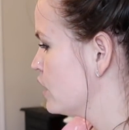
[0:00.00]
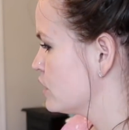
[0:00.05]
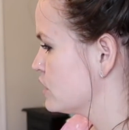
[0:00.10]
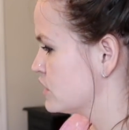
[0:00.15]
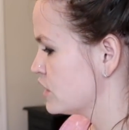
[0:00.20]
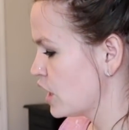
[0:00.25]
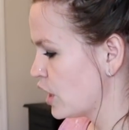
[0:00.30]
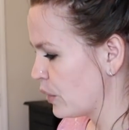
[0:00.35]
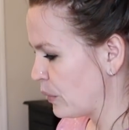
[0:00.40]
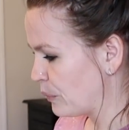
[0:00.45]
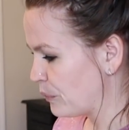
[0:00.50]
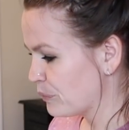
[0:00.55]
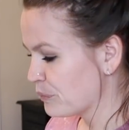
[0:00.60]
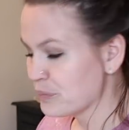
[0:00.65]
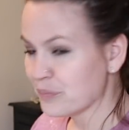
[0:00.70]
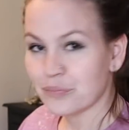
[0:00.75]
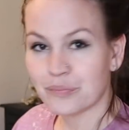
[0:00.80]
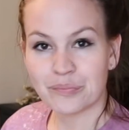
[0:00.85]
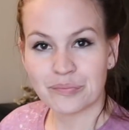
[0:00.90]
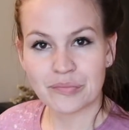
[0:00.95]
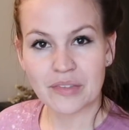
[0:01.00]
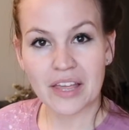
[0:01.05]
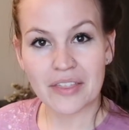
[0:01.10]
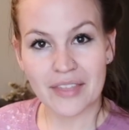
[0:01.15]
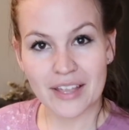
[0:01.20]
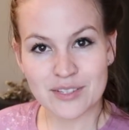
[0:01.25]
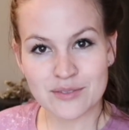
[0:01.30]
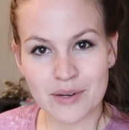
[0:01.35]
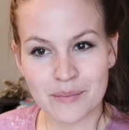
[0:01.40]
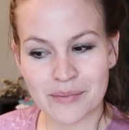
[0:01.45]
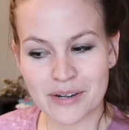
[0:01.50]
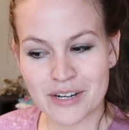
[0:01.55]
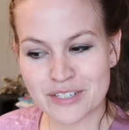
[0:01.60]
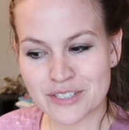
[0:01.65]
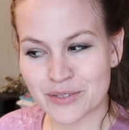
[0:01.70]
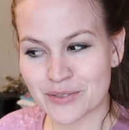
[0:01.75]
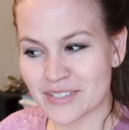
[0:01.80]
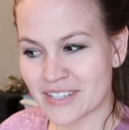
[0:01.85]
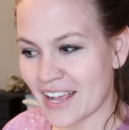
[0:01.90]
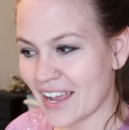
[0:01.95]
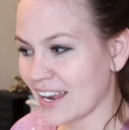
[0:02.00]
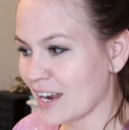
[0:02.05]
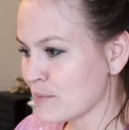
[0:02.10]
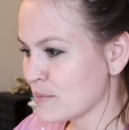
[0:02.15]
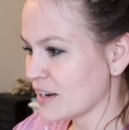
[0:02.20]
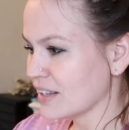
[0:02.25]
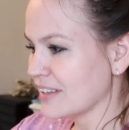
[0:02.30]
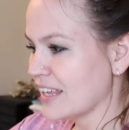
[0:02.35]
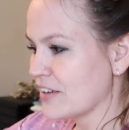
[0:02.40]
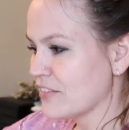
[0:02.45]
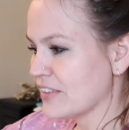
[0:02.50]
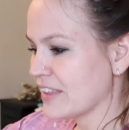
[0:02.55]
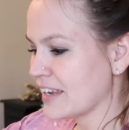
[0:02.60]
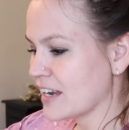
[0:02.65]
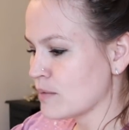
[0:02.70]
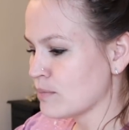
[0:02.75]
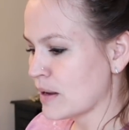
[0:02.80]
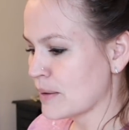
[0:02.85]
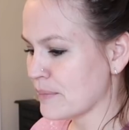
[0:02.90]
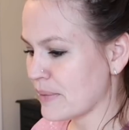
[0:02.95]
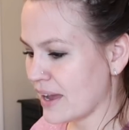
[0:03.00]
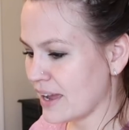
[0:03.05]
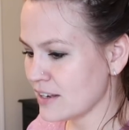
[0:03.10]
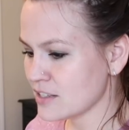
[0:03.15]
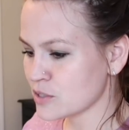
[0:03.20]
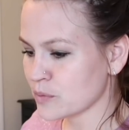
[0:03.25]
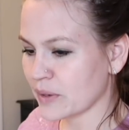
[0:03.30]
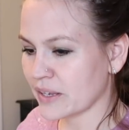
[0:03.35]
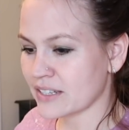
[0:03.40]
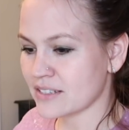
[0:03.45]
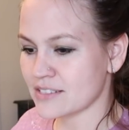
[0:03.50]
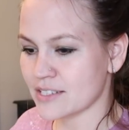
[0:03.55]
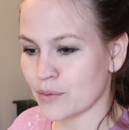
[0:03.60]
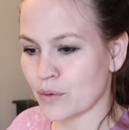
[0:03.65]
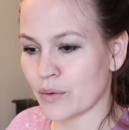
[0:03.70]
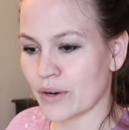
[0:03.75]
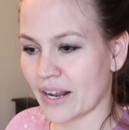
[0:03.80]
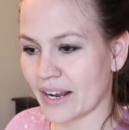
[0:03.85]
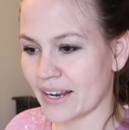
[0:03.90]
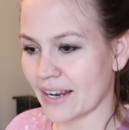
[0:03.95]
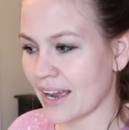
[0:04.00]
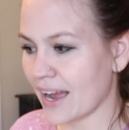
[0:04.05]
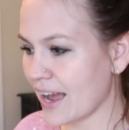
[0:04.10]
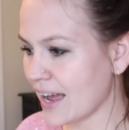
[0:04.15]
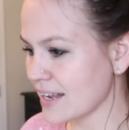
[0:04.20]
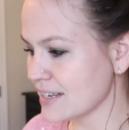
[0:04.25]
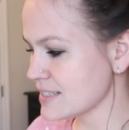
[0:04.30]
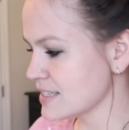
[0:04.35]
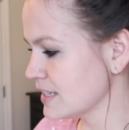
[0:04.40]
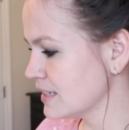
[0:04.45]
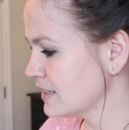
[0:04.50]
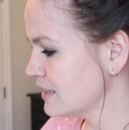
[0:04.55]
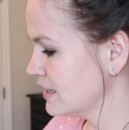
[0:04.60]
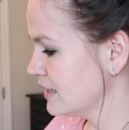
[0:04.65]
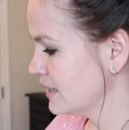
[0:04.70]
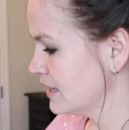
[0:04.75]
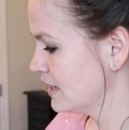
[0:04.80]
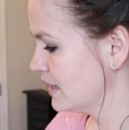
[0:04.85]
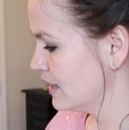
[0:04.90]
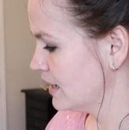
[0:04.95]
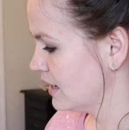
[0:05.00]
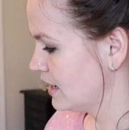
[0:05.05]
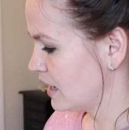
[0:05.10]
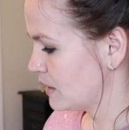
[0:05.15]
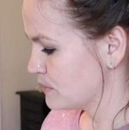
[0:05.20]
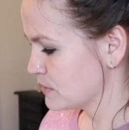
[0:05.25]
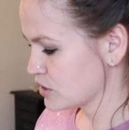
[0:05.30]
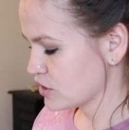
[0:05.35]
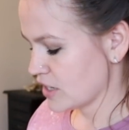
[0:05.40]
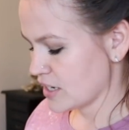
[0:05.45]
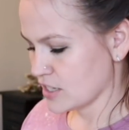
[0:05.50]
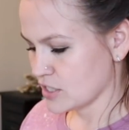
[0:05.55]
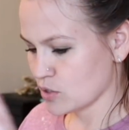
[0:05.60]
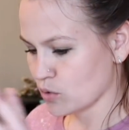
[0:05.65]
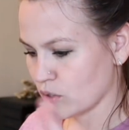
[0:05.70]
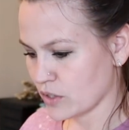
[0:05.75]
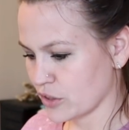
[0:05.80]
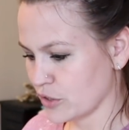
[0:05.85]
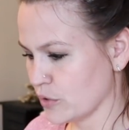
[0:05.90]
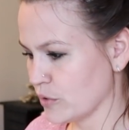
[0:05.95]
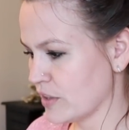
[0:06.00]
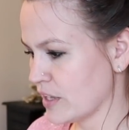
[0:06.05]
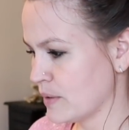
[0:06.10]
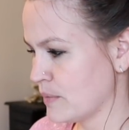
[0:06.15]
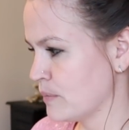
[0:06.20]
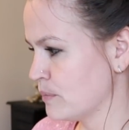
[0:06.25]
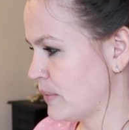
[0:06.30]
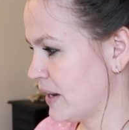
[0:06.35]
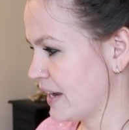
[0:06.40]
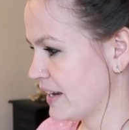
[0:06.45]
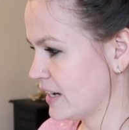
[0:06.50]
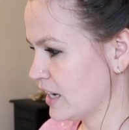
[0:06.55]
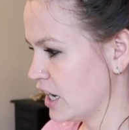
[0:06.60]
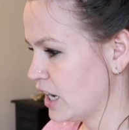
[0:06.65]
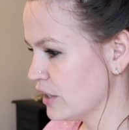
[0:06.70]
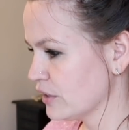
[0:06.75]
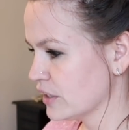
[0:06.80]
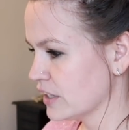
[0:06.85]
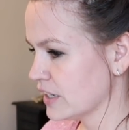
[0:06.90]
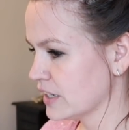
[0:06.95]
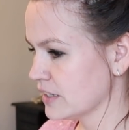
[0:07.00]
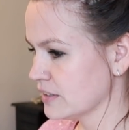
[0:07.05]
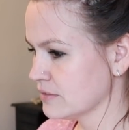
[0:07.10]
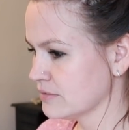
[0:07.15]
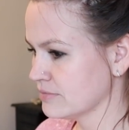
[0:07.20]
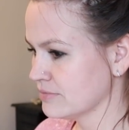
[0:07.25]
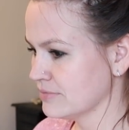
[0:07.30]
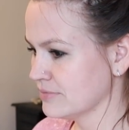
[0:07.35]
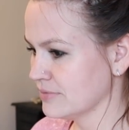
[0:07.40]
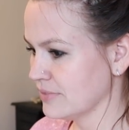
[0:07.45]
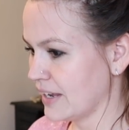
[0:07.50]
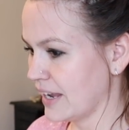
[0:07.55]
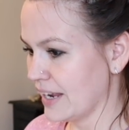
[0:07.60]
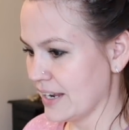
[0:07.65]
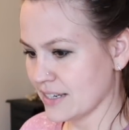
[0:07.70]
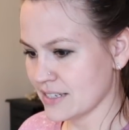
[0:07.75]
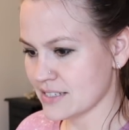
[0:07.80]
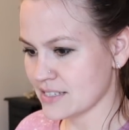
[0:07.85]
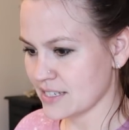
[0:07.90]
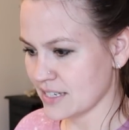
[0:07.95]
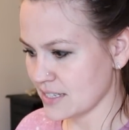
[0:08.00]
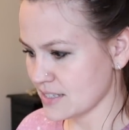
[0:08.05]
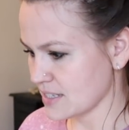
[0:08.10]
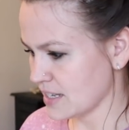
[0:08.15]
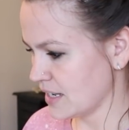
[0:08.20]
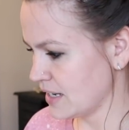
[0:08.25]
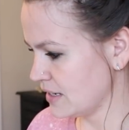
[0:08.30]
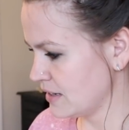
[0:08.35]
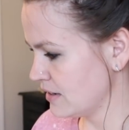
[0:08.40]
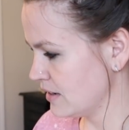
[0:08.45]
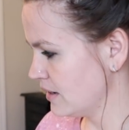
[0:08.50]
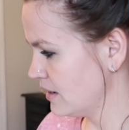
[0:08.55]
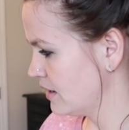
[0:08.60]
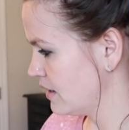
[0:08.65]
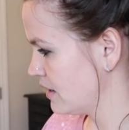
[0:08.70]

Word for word: So that's what I'm going to do today. I'm going to lay everything out on my bed so we can see what I got. I'm going to try to sort through them by color and season